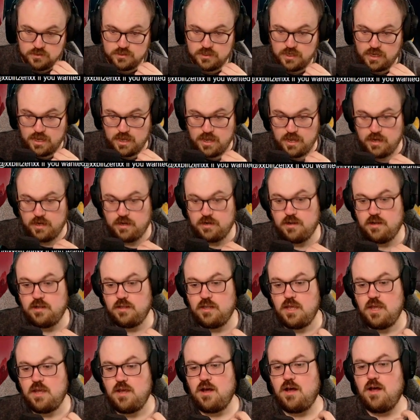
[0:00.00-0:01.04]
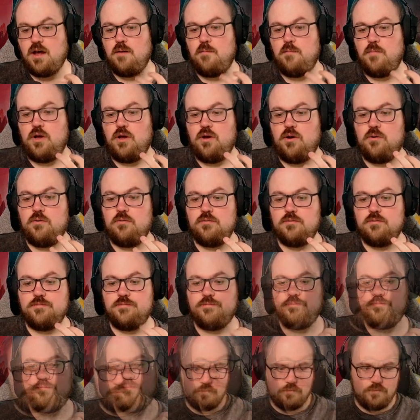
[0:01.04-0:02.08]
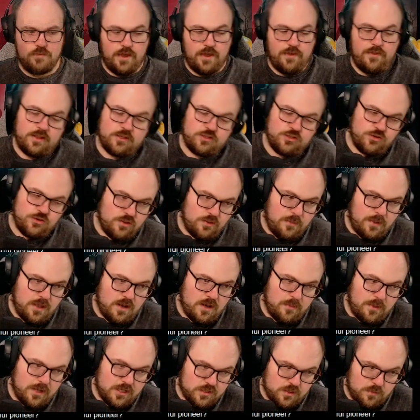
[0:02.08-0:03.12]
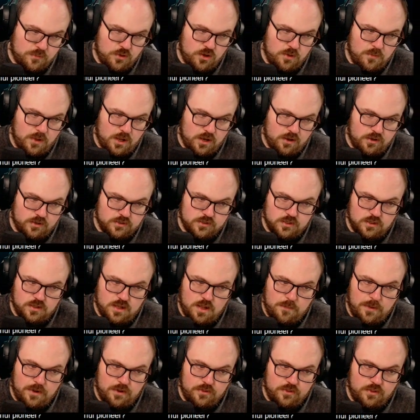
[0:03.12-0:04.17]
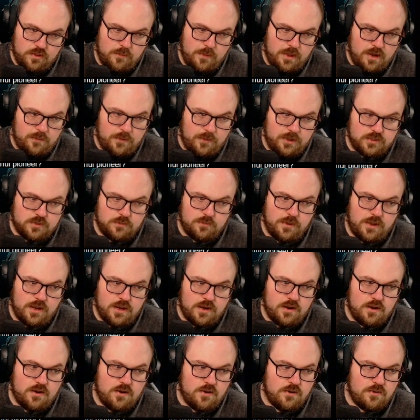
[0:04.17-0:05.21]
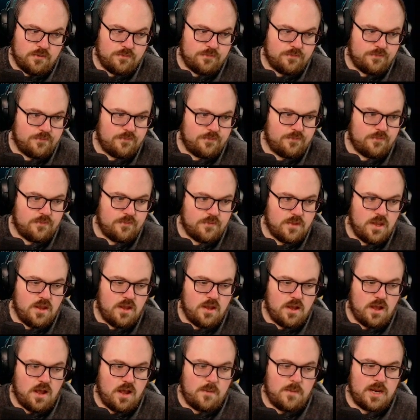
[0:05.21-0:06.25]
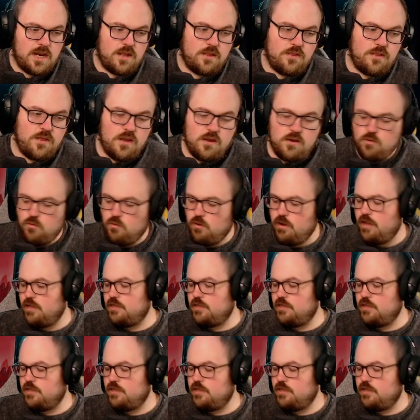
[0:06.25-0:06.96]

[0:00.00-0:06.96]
Technically combo. Yeah, that's true. The Mana in Pure Modern is a lot better than the Mana in Pioneer. I mean, I think